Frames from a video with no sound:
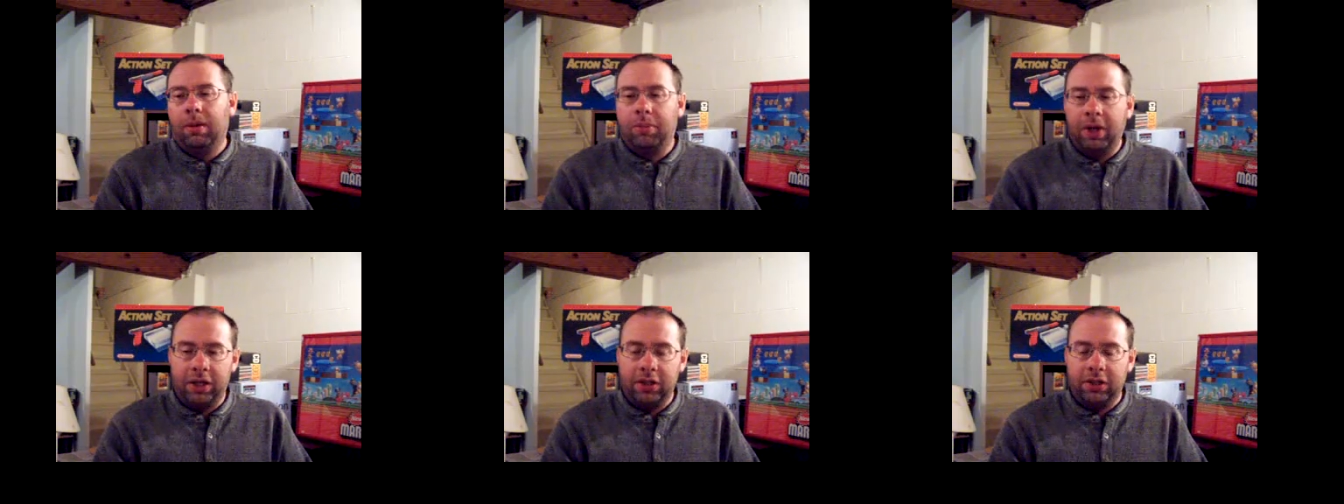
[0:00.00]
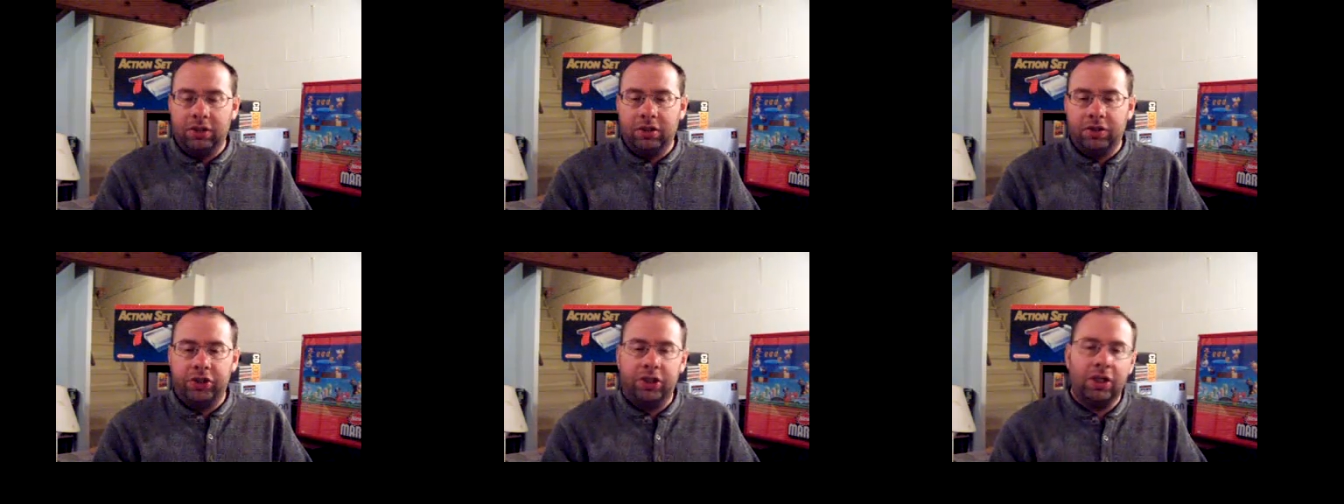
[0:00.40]
but
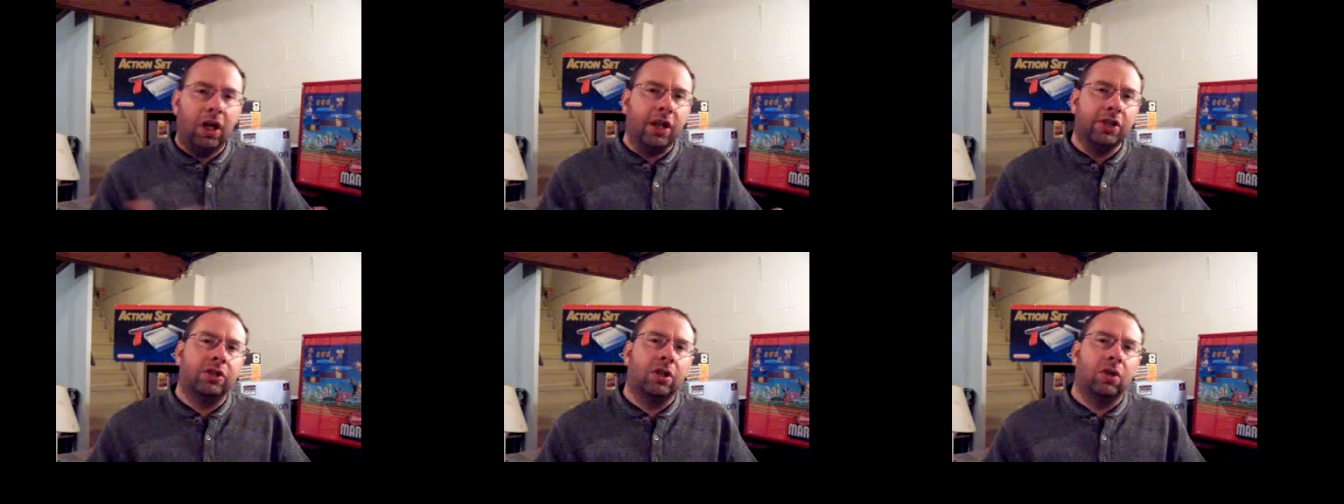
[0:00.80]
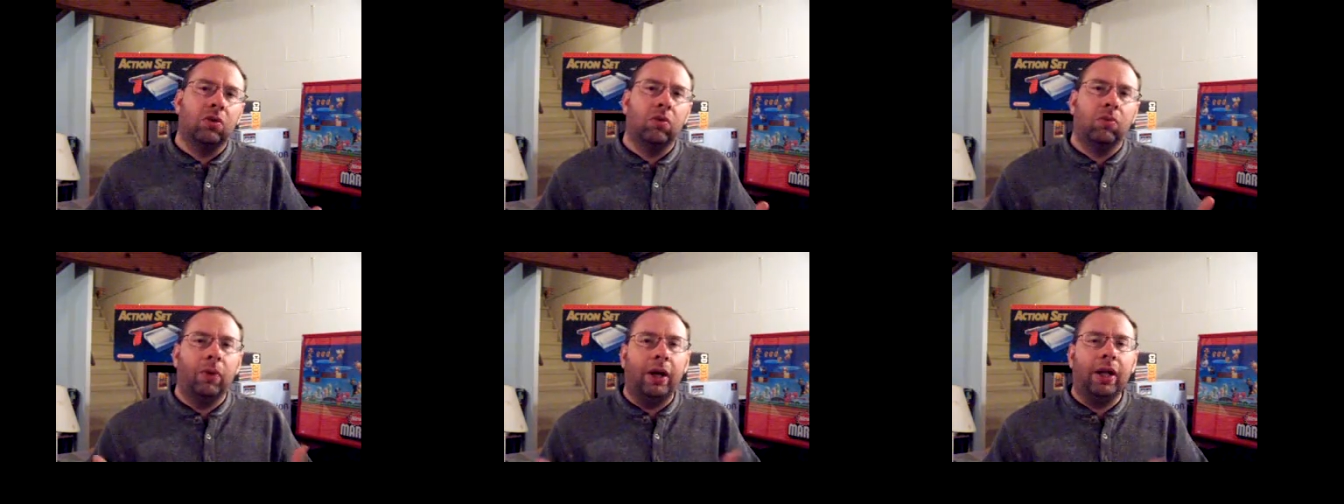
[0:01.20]
she
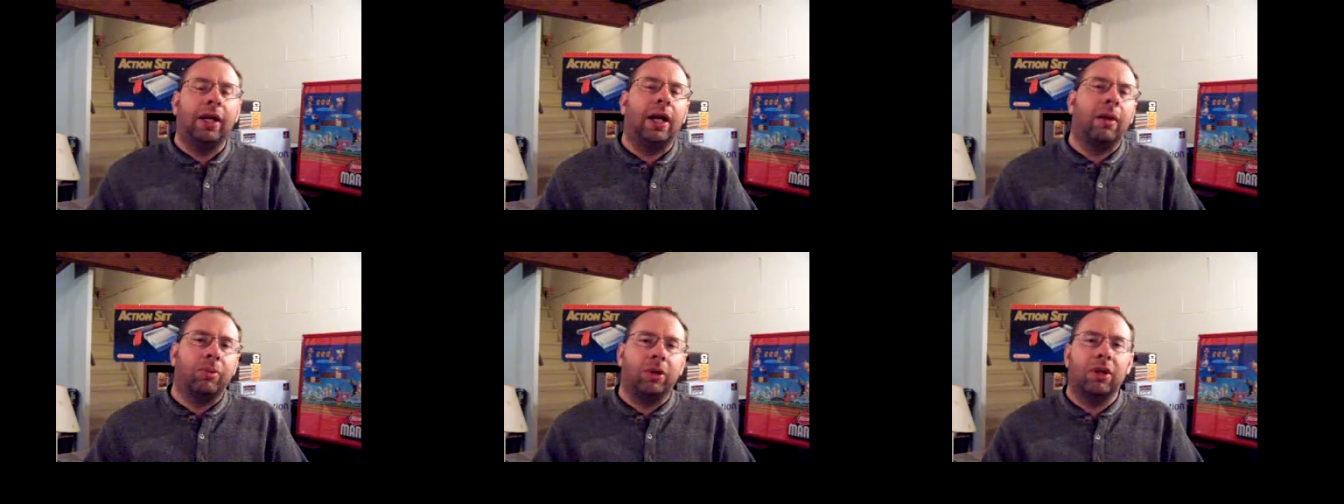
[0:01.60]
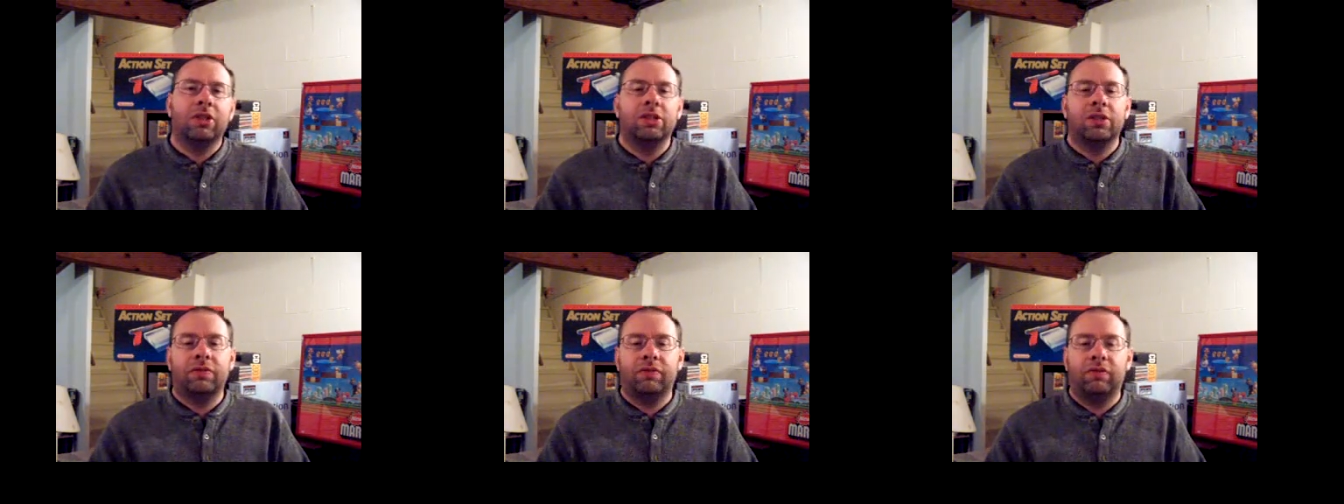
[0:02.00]
also went and got
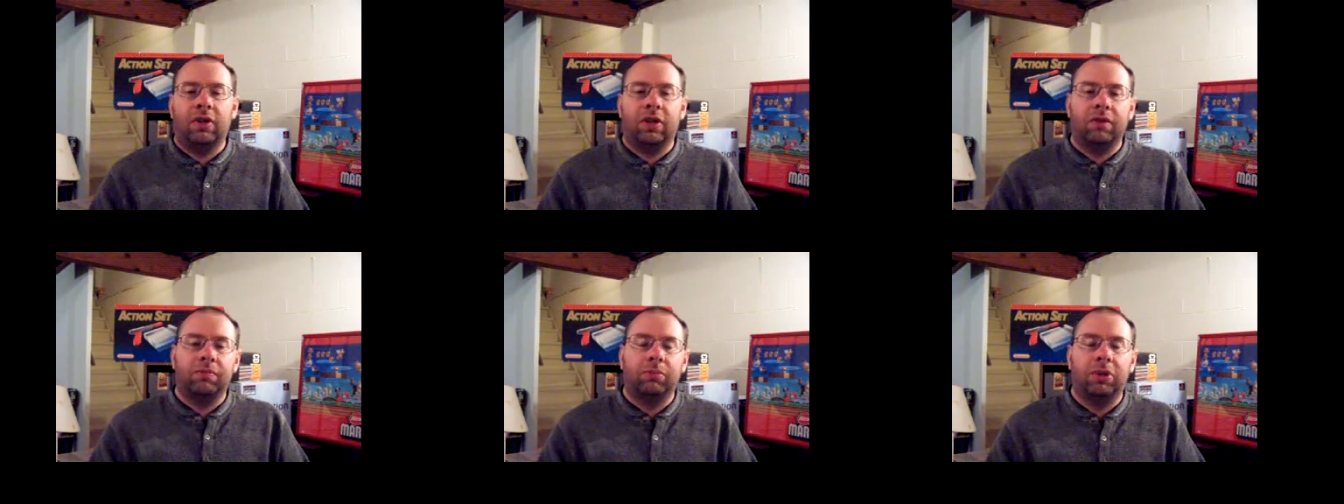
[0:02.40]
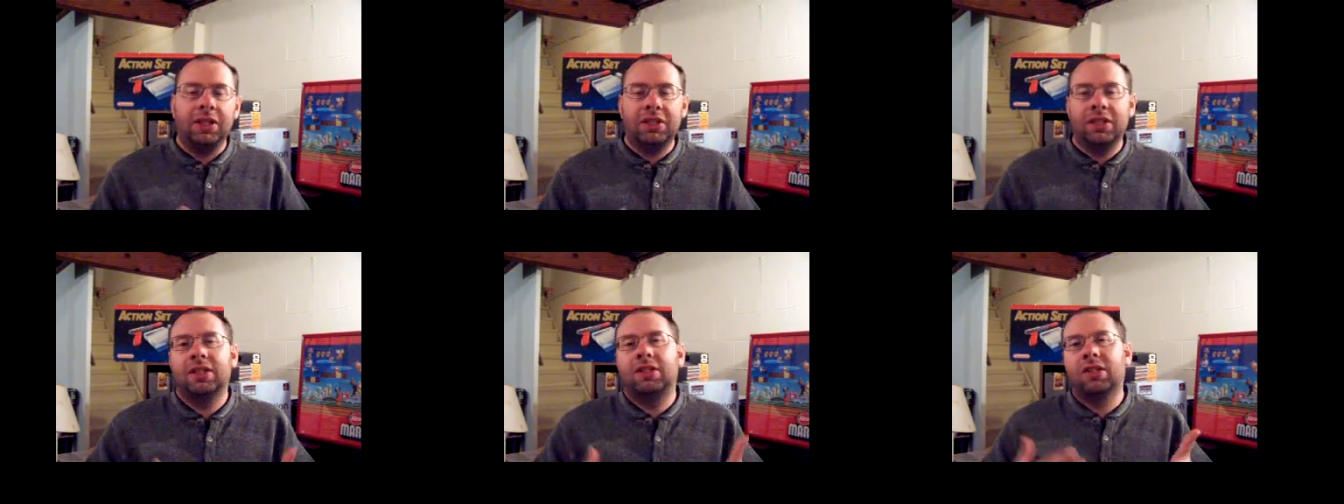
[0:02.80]
printouts of
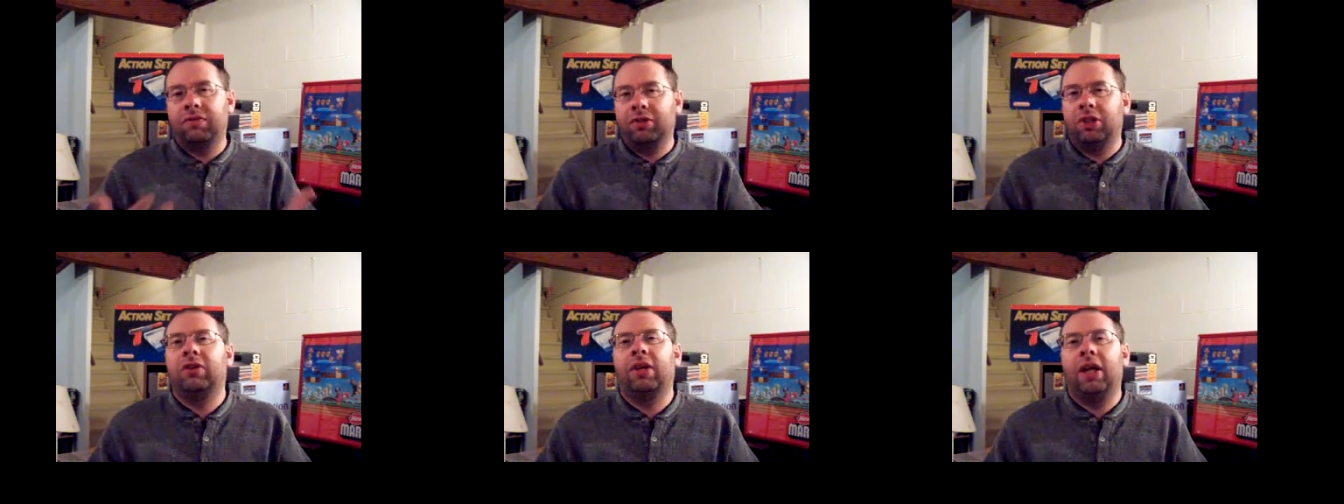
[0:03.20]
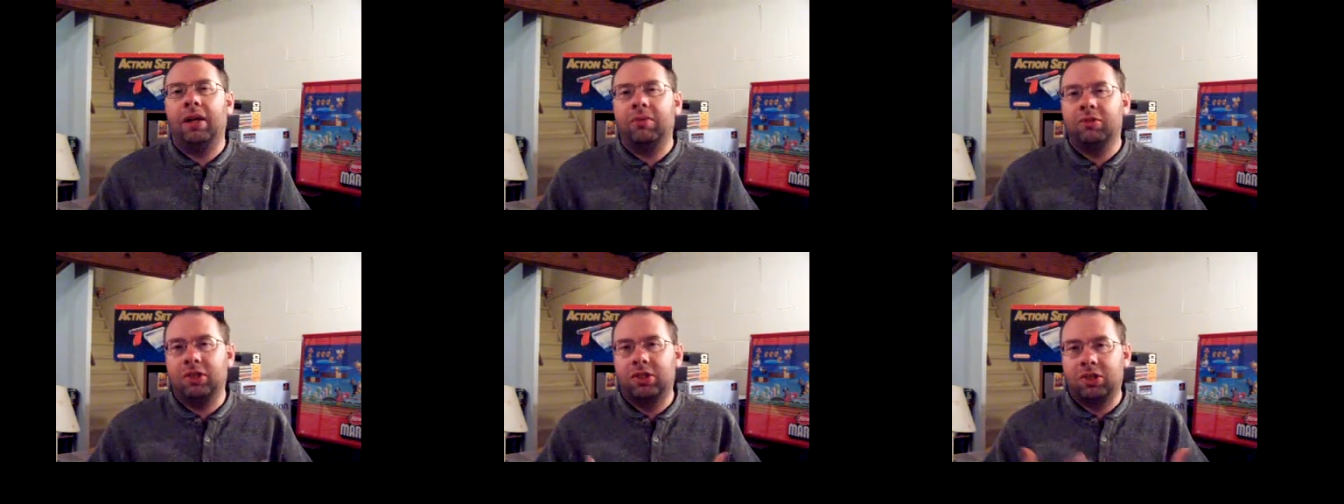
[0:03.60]
places that sell video
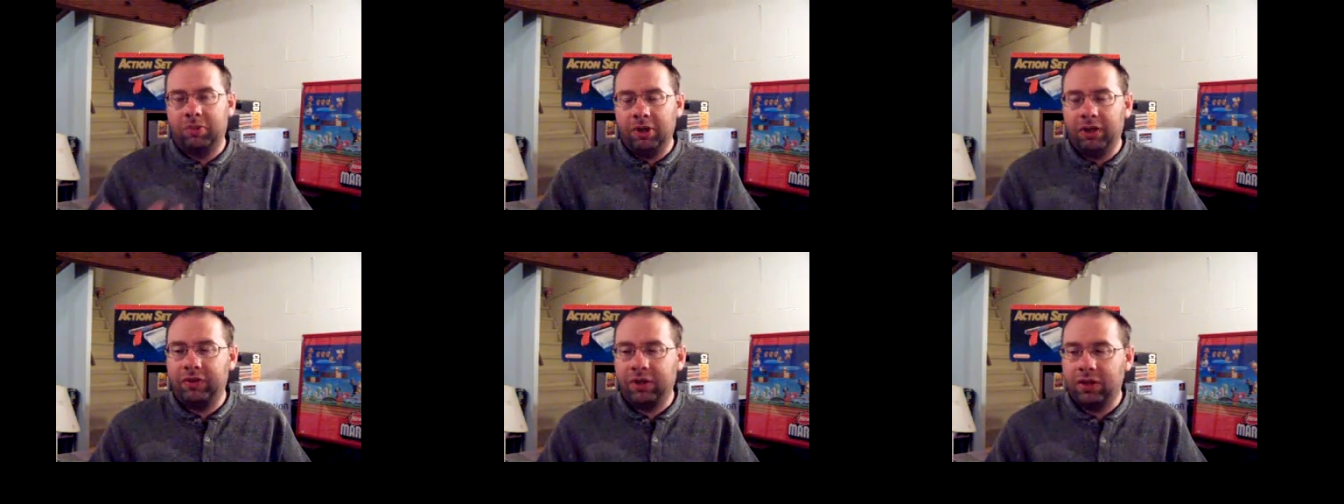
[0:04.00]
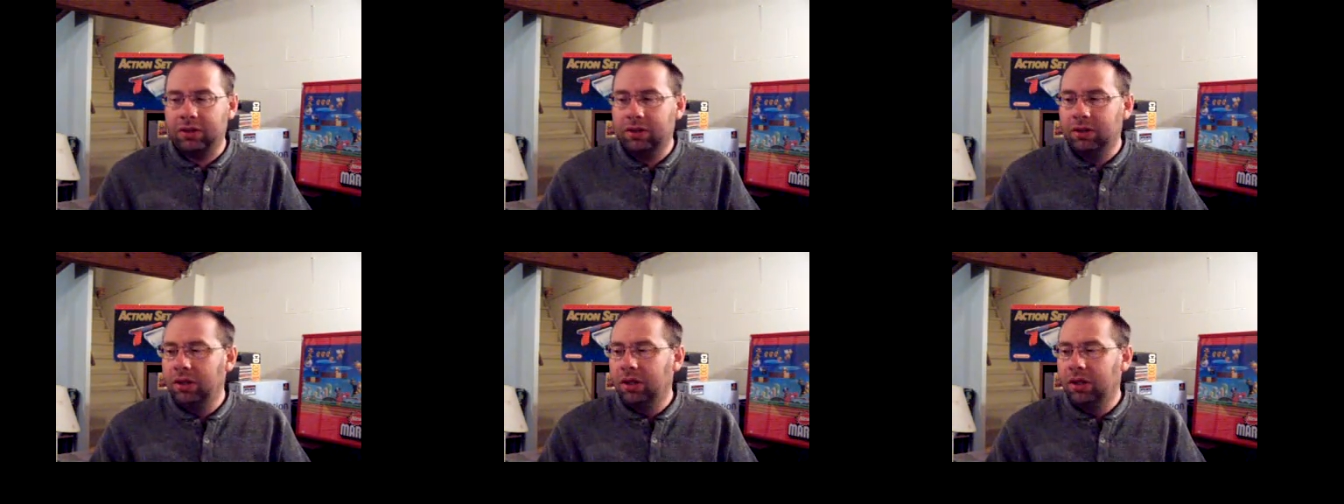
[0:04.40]
games in Springfield.